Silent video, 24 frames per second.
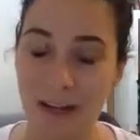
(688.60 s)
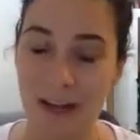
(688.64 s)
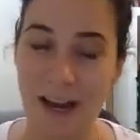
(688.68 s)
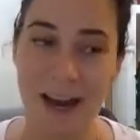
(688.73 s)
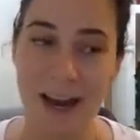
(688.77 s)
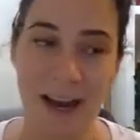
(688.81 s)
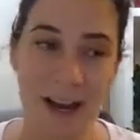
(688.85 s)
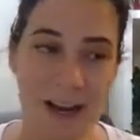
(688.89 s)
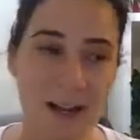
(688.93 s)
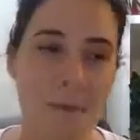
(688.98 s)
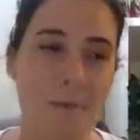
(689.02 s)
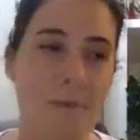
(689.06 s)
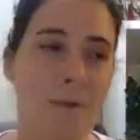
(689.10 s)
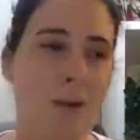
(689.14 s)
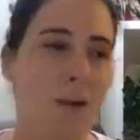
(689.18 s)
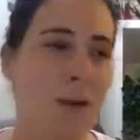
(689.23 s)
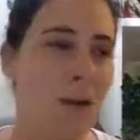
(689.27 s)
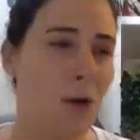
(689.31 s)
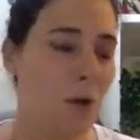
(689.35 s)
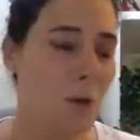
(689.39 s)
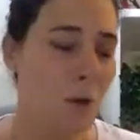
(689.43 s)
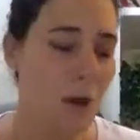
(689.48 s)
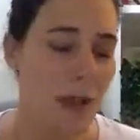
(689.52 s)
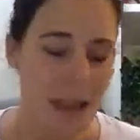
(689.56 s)
Anybody
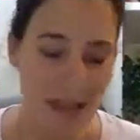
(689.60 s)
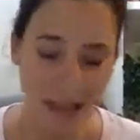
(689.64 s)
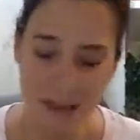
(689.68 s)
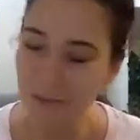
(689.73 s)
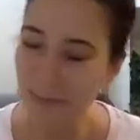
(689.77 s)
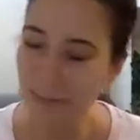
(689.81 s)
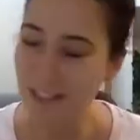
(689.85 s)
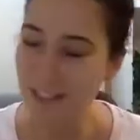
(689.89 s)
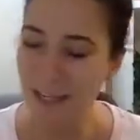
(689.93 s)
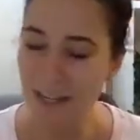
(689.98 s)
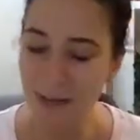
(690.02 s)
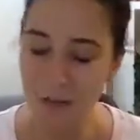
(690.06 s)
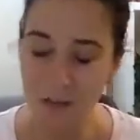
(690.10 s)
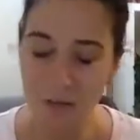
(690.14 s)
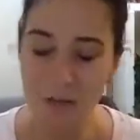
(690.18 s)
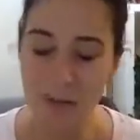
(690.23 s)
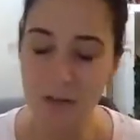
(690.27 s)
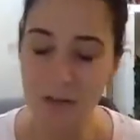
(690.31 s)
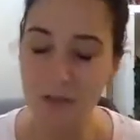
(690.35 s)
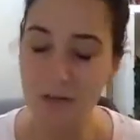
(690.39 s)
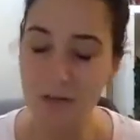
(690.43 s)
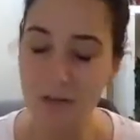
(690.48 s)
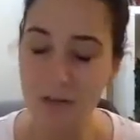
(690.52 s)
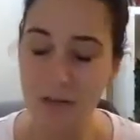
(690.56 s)
who ever tells
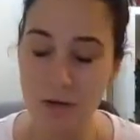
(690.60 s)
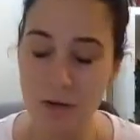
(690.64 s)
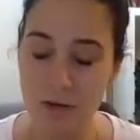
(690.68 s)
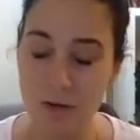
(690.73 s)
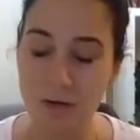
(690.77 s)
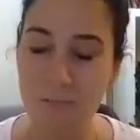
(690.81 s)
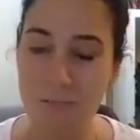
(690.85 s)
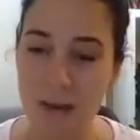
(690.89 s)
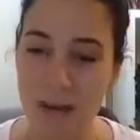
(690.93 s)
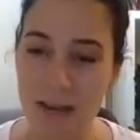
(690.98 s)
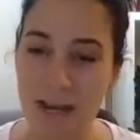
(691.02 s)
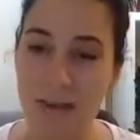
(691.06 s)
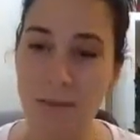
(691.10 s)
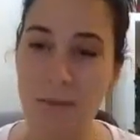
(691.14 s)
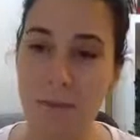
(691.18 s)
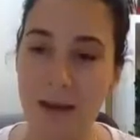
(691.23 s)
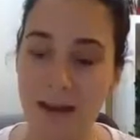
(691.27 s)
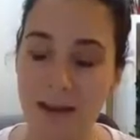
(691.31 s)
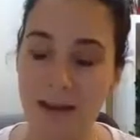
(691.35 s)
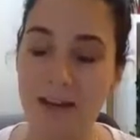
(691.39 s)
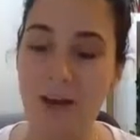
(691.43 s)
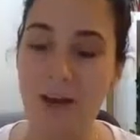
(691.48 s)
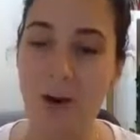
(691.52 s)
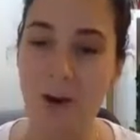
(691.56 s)
you that you can make
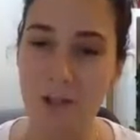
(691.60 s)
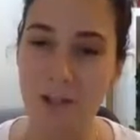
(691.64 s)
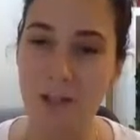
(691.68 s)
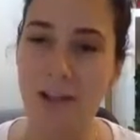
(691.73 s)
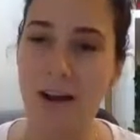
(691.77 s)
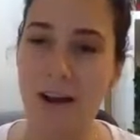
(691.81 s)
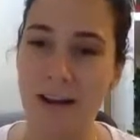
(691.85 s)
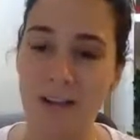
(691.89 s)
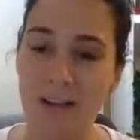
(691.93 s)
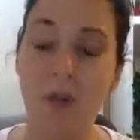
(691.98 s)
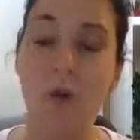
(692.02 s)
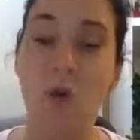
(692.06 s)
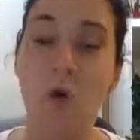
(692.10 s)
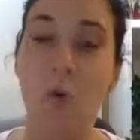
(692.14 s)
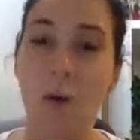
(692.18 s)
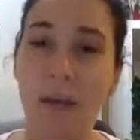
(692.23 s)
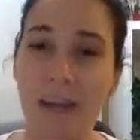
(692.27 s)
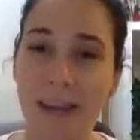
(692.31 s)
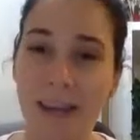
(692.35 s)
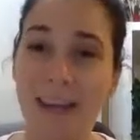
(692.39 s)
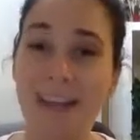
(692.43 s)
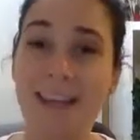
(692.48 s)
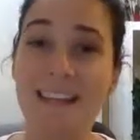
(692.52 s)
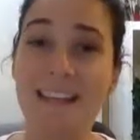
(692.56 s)
money online
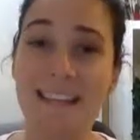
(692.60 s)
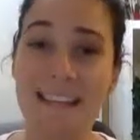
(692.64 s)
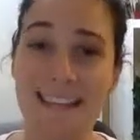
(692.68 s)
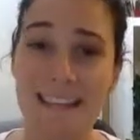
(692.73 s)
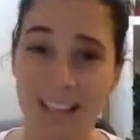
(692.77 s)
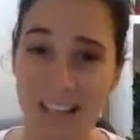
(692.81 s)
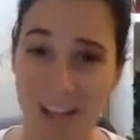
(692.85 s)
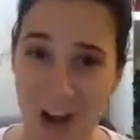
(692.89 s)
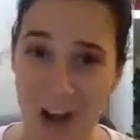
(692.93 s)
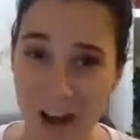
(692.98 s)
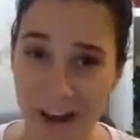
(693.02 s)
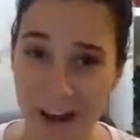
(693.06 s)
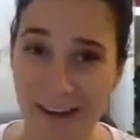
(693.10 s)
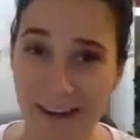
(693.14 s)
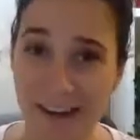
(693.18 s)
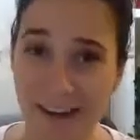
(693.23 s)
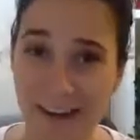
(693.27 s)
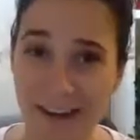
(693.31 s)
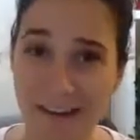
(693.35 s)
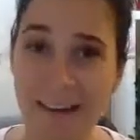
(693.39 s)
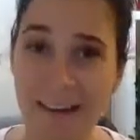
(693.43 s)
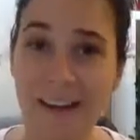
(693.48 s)
quick is a liar